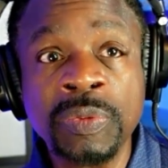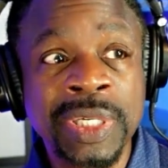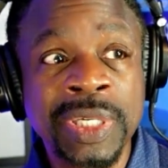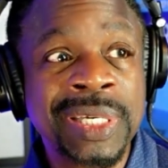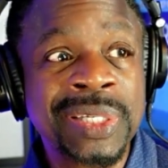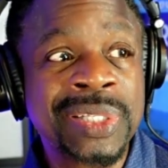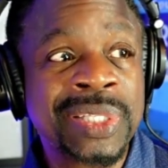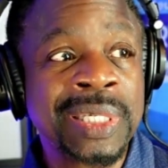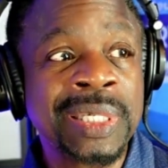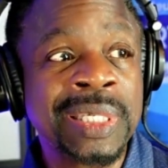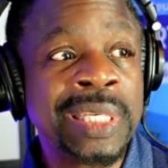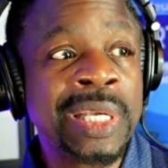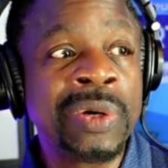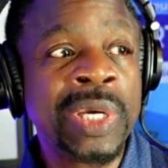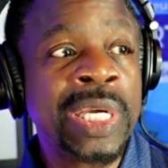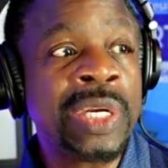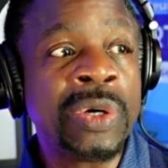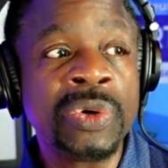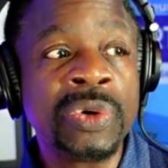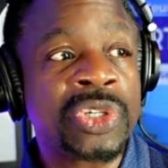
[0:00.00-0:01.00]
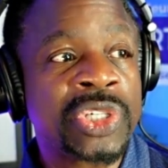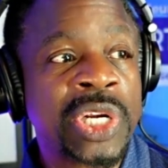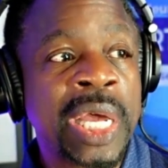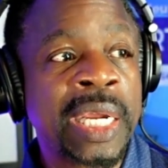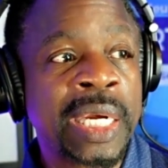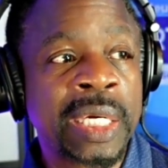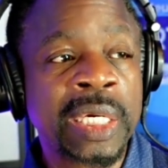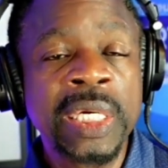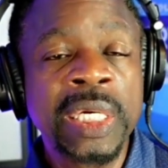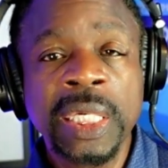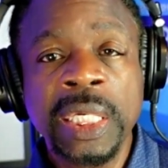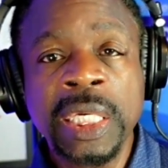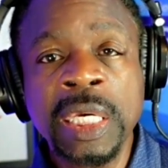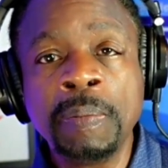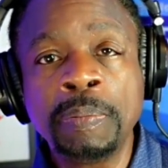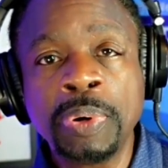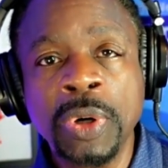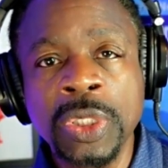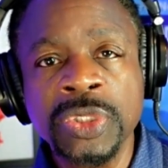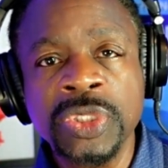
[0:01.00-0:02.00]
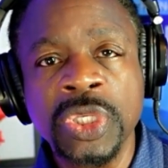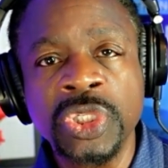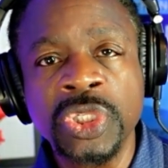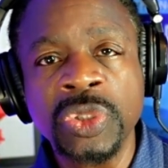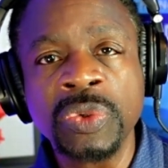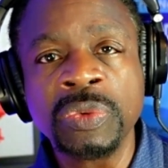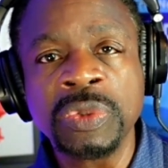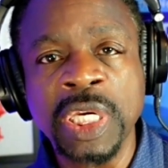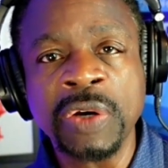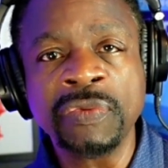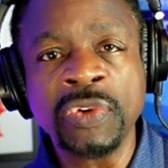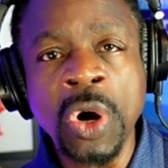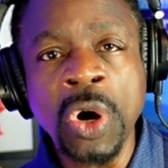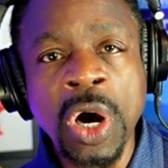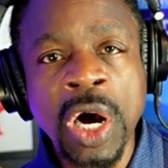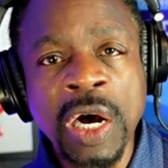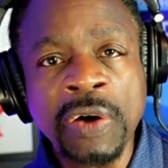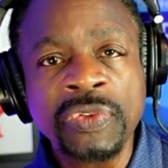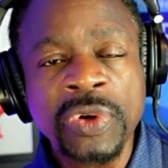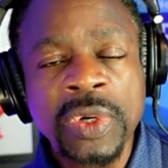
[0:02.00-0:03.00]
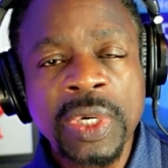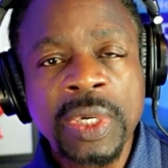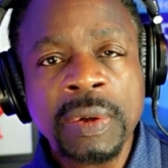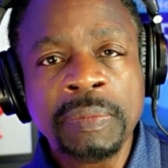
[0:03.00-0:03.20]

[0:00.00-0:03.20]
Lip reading: because the energetic impulse that you give off